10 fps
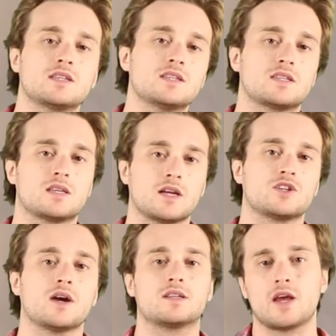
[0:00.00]
this is
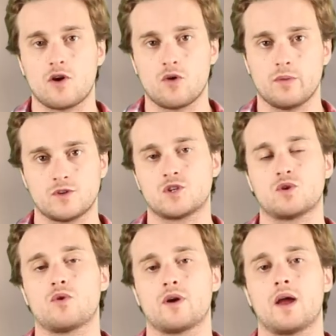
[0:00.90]
such a terrible
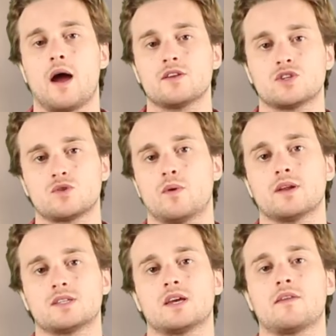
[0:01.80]
story. I just want
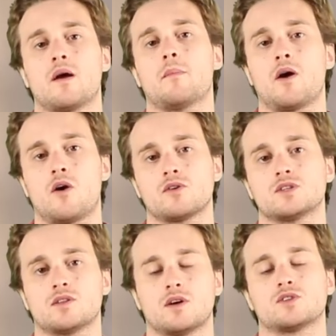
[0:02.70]
to say that my
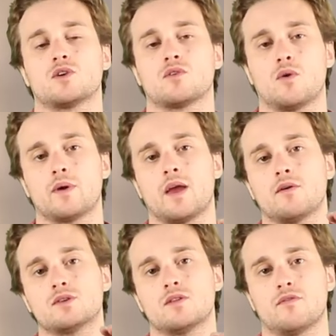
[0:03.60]
hearts and thoughts are going
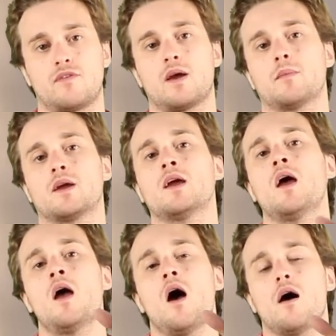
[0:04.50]
out to the family
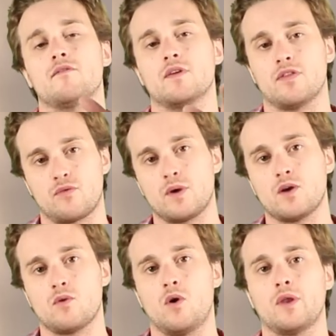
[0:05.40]
of the
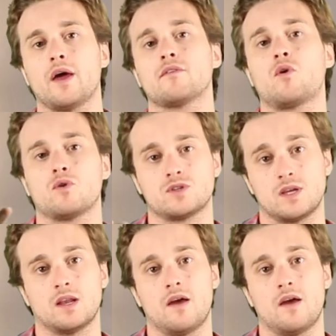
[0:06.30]
3-year-old and of course the